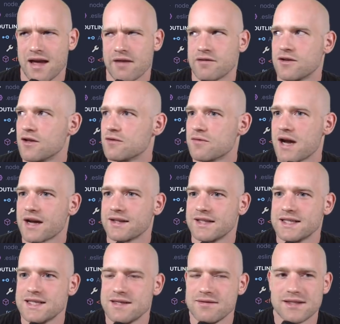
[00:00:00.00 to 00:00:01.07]
done React
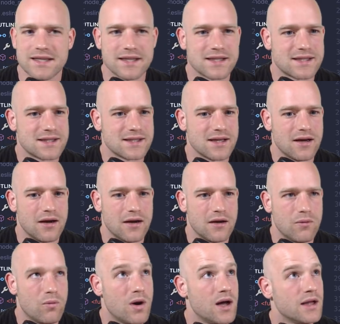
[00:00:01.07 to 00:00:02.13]
Native since
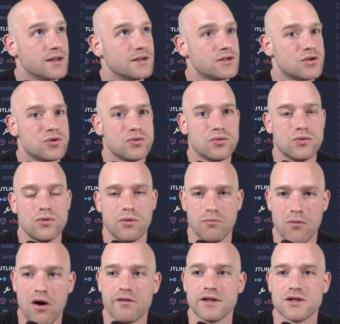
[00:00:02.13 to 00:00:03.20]

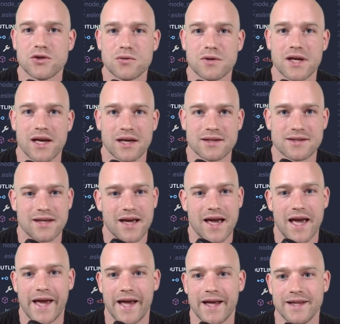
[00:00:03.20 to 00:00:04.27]
more than 2 years,
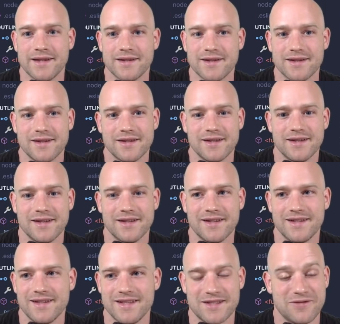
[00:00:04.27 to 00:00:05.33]
and
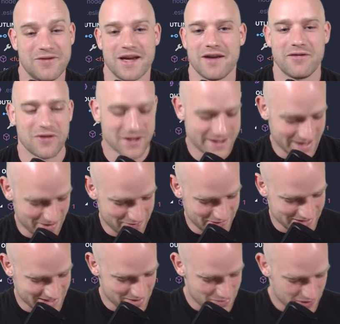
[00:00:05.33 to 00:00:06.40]
it's the very first time
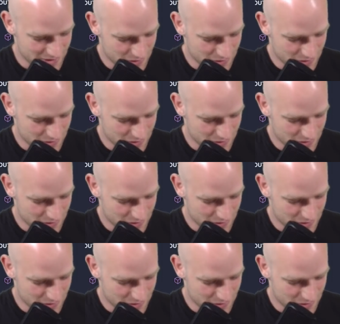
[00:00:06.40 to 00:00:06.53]
this happens